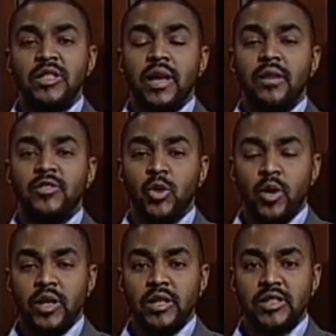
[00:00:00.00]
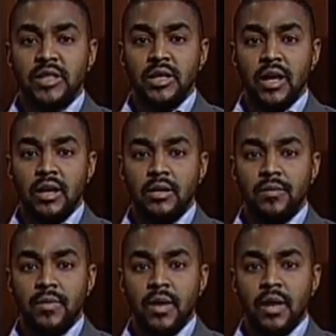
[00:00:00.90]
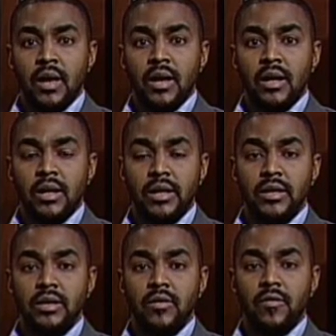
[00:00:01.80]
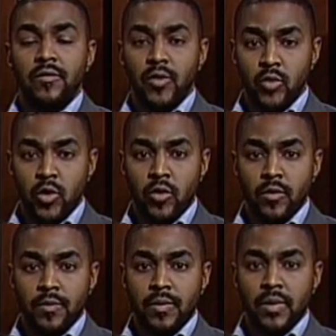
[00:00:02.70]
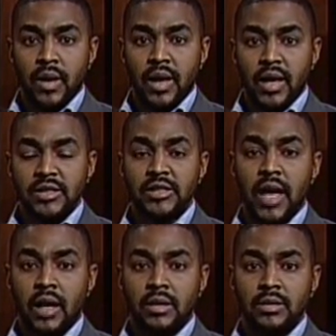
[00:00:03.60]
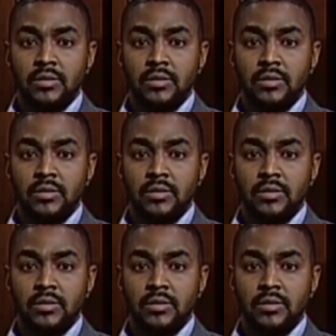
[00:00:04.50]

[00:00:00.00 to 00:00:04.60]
to have joining us today Clint, Fluker, and